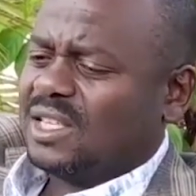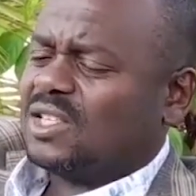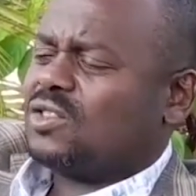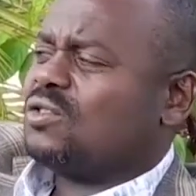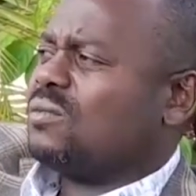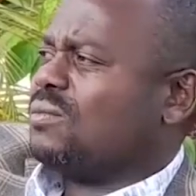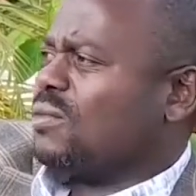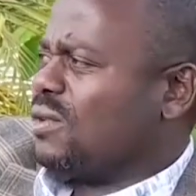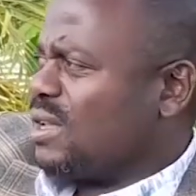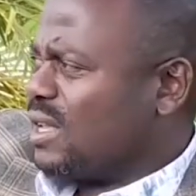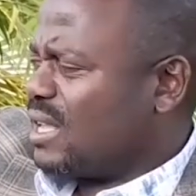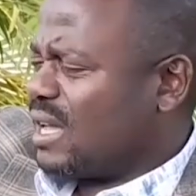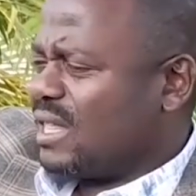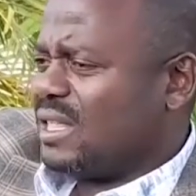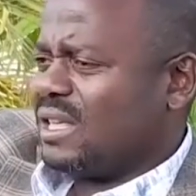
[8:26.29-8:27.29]
is to
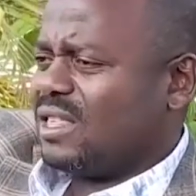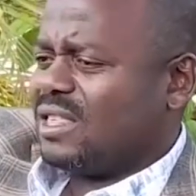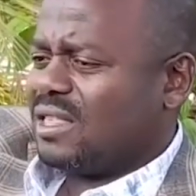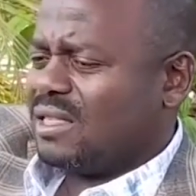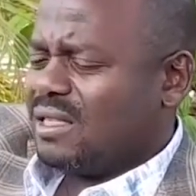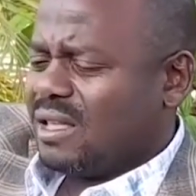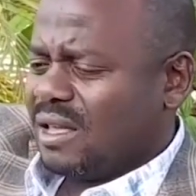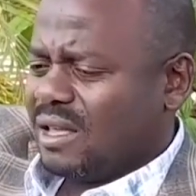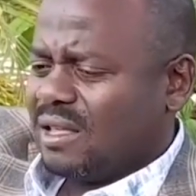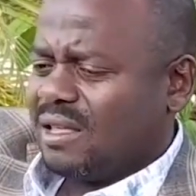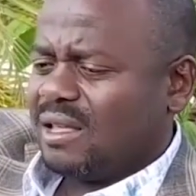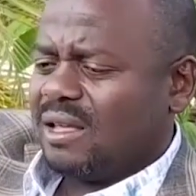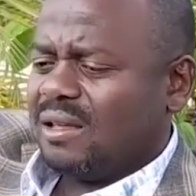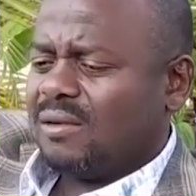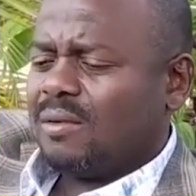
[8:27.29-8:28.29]
monitor the, the,
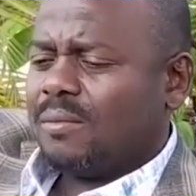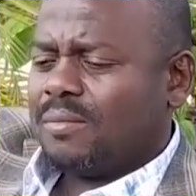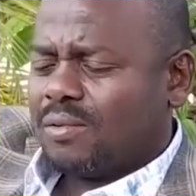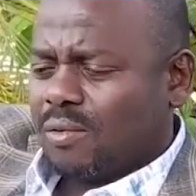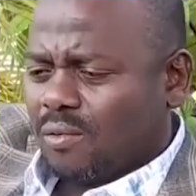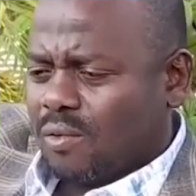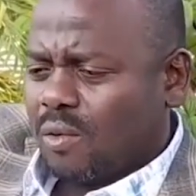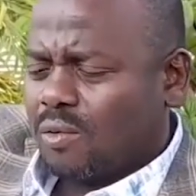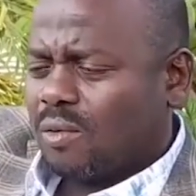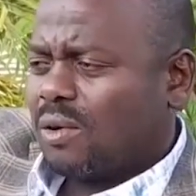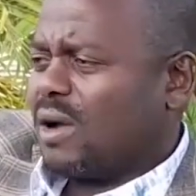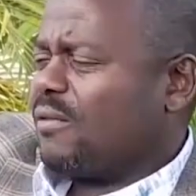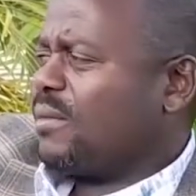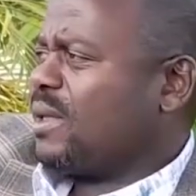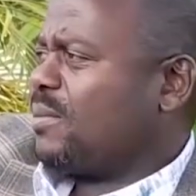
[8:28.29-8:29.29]
the all
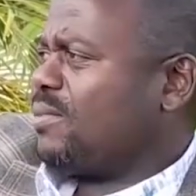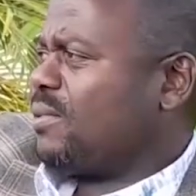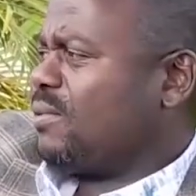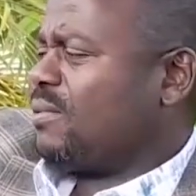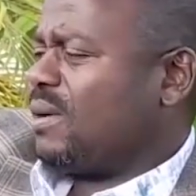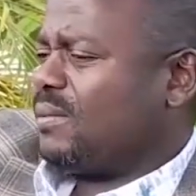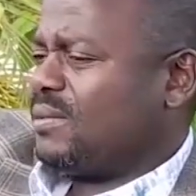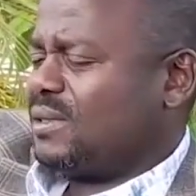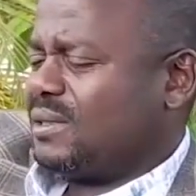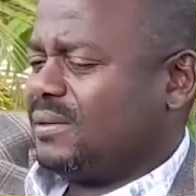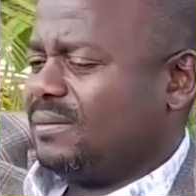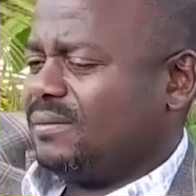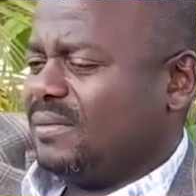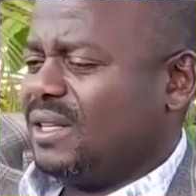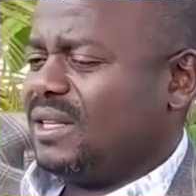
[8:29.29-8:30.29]
government programs
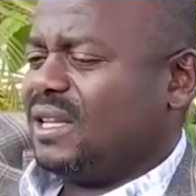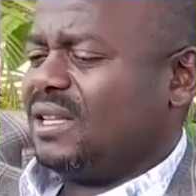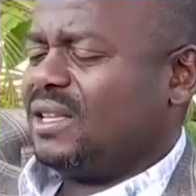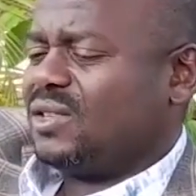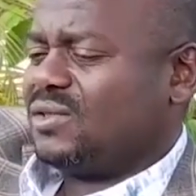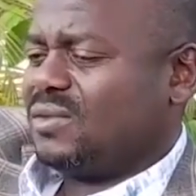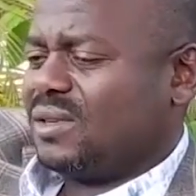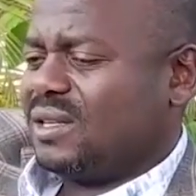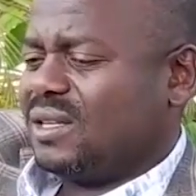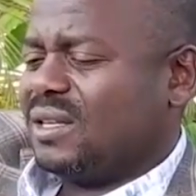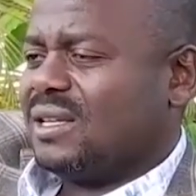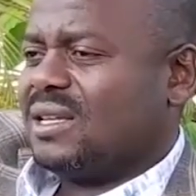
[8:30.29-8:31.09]
in the district.